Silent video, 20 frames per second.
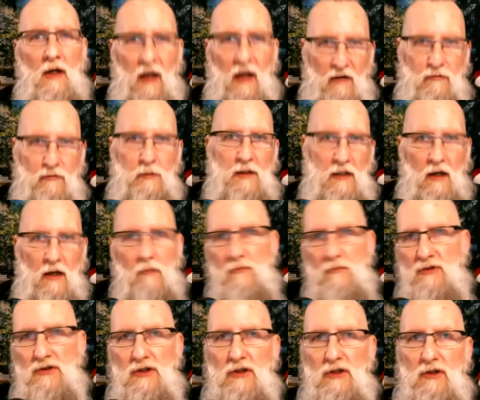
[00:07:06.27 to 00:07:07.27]
Everybody
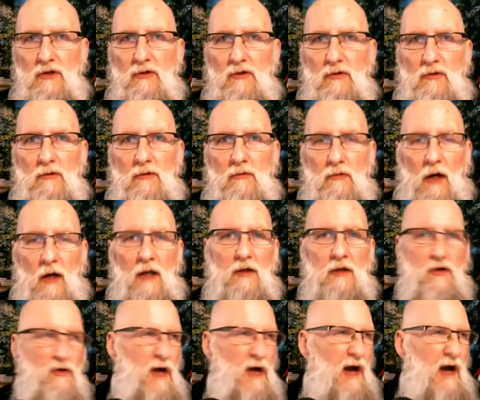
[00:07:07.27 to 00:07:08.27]
comes to you, right?
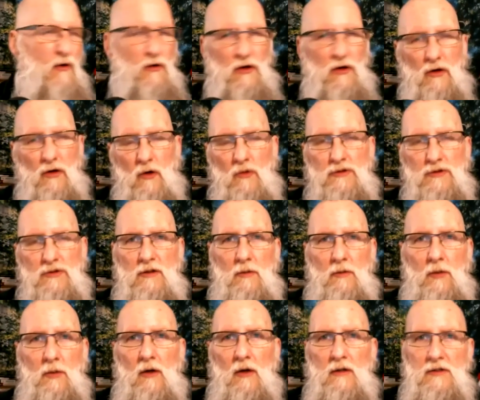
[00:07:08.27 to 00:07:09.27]
You're hosting the
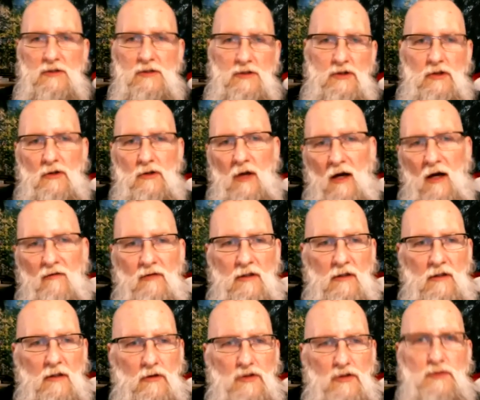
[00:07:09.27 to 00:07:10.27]
parties and you're having
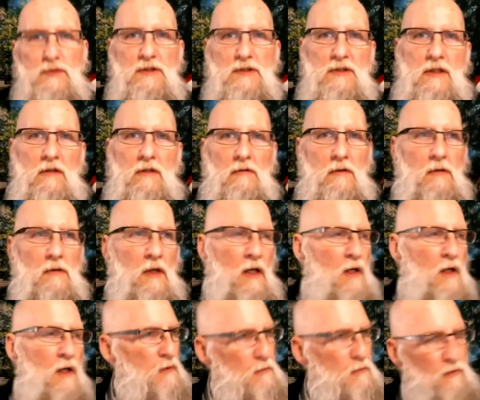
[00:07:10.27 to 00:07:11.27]
the Christmas dinner and
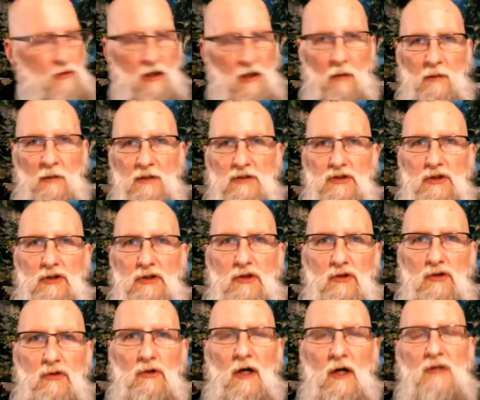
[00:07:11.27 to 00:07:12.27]
people are coming to
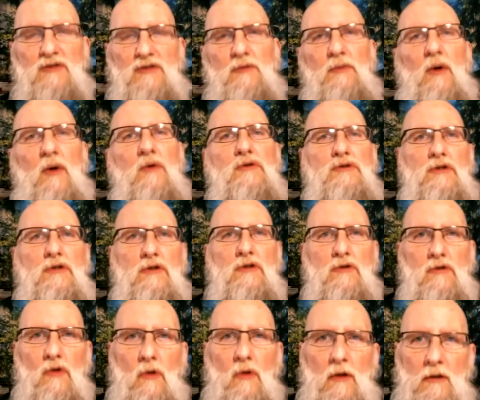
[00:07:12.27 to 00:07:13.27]
you as opposed to
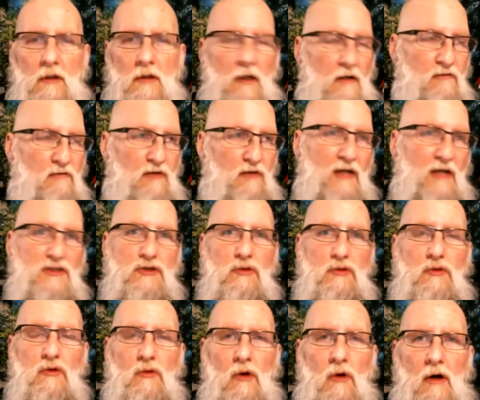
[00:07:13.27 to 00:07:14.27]
you going to, if that's who
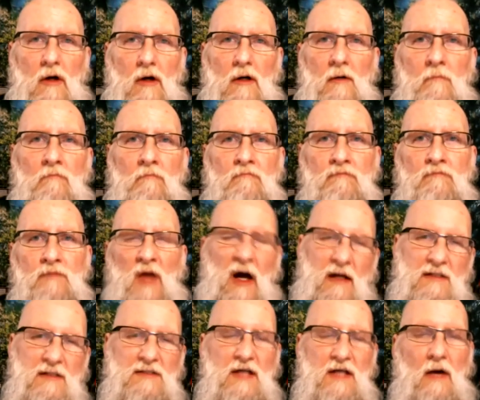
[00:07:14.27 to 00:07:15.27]
you are, how
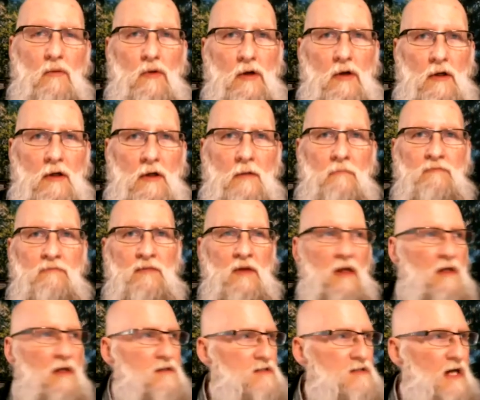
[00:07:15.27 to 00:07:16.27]
does that work?
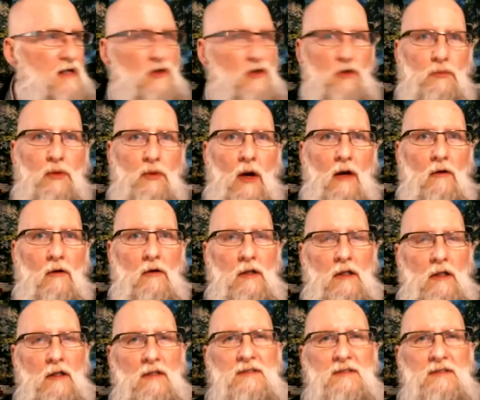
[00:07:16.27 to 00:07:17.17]
Is that your priority?